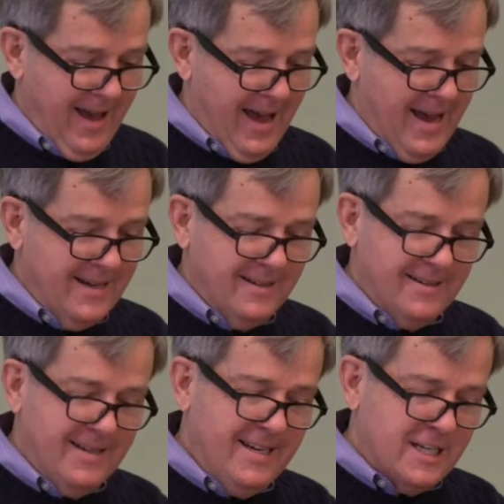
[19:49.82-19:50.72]
And
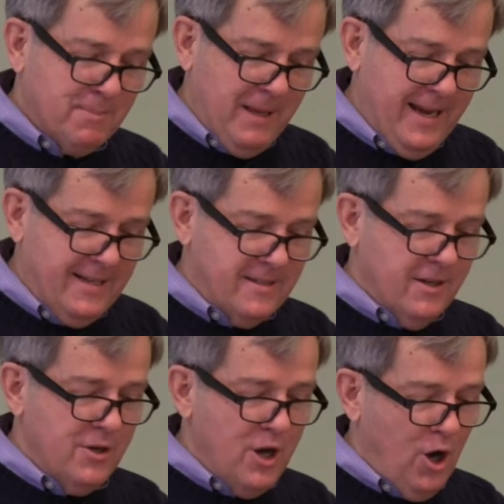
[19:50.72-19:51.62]
he explains,
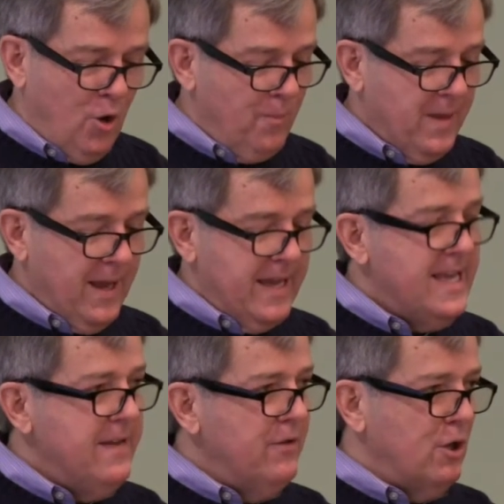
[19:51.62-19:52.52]
no,
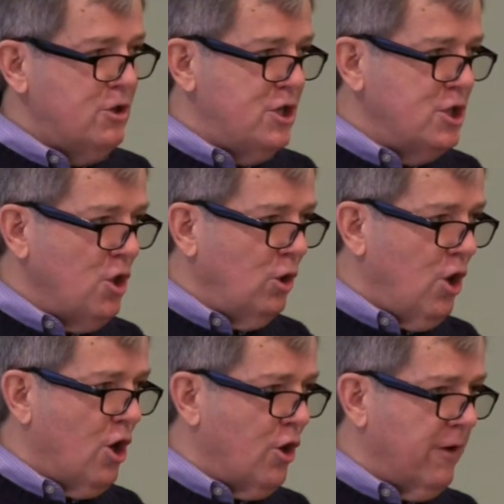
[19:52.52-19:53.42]
even though she's no
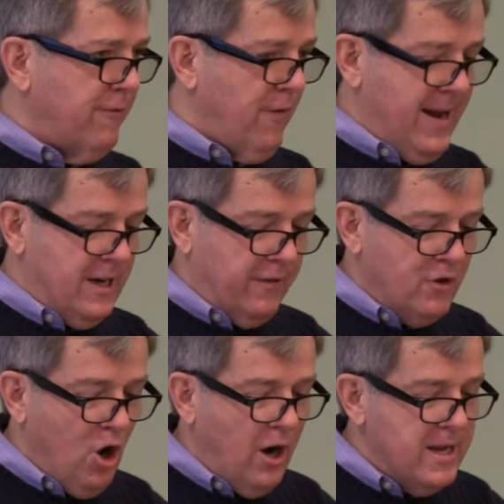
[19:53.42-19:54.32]
longer a friend of
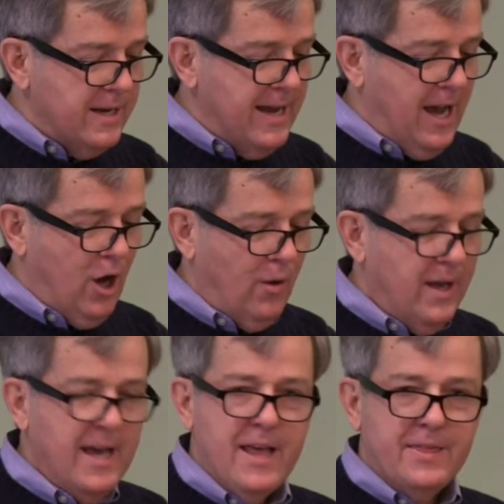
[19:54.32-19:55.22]
Narnia now,
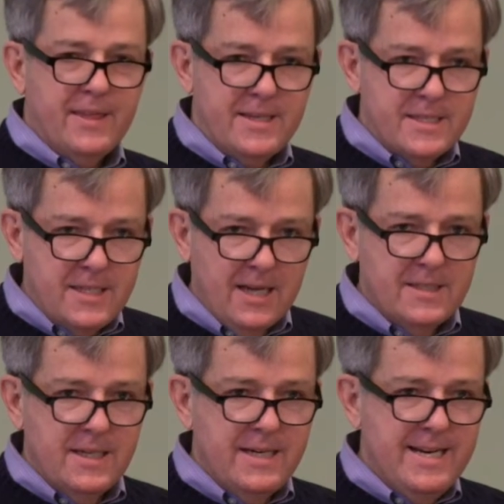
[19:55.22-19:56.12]
this
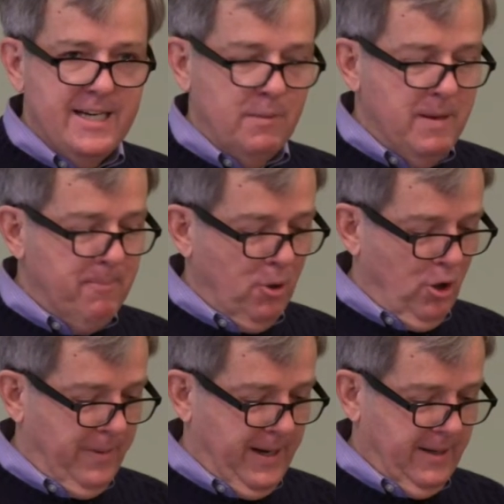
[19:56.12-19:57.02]
doesn't need to be
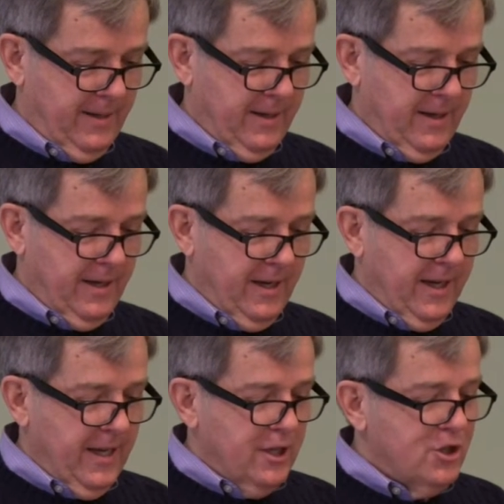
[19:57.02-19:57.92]
permanent.
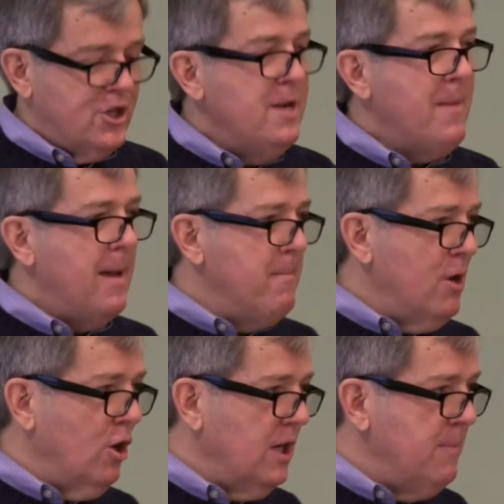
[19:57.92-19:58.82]
She may
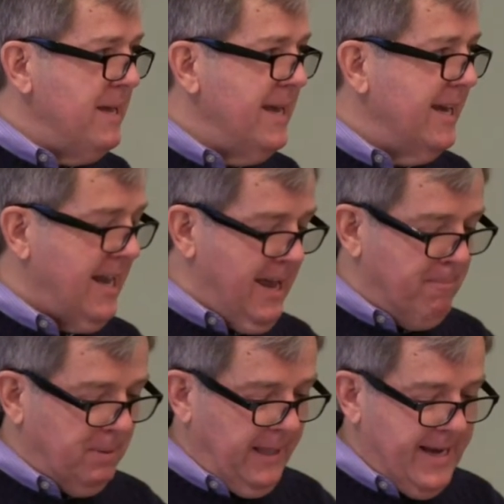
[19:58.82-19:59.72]
merely be in a
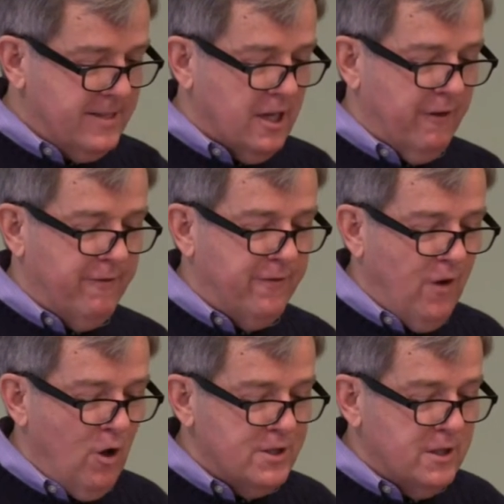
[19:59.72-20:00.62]
place of
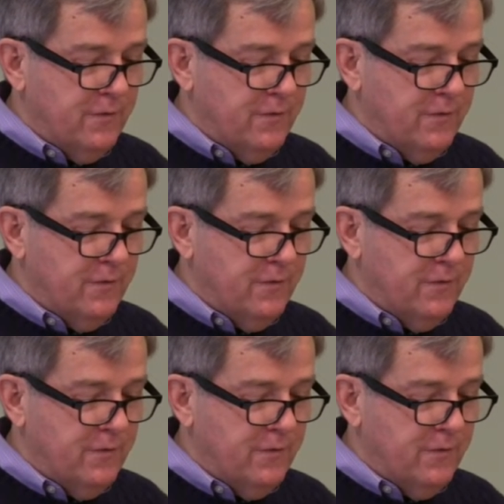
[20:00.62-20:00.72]
false